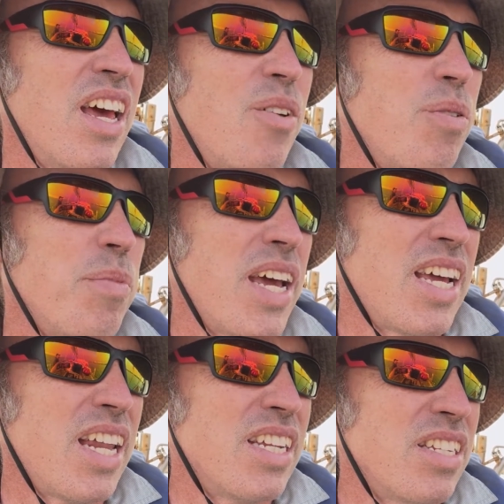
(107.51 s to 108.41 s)
and we might
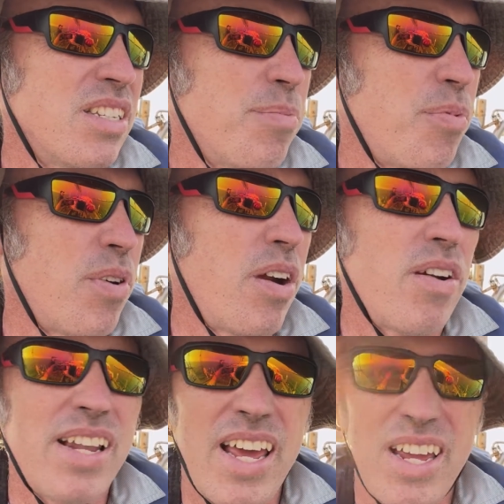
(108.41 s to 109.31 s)
get into
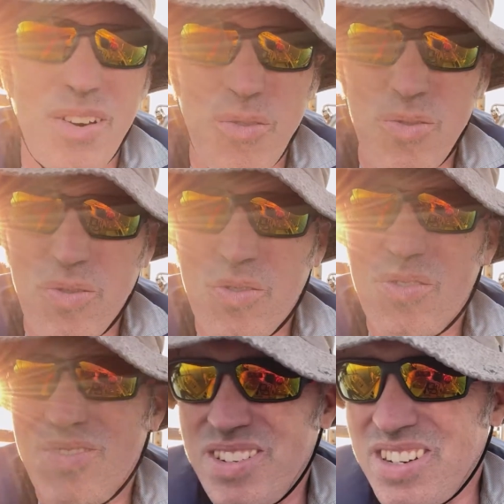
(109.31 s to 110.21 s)
Tipperary like
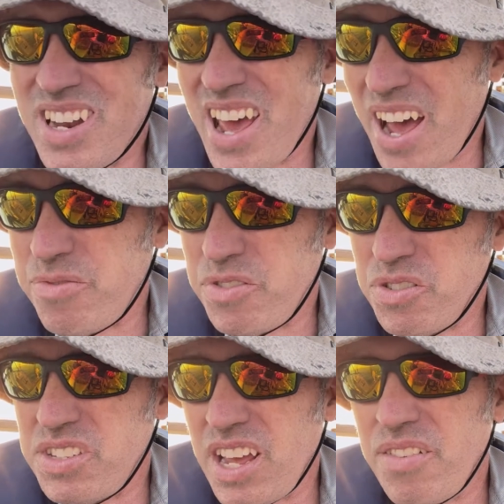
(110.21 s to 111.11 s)

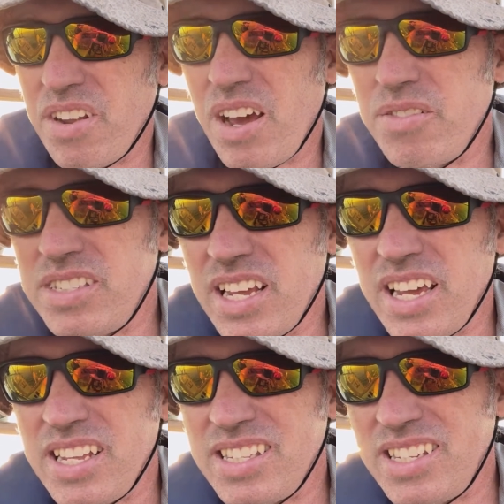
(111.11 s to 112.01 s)
after 7. I was saying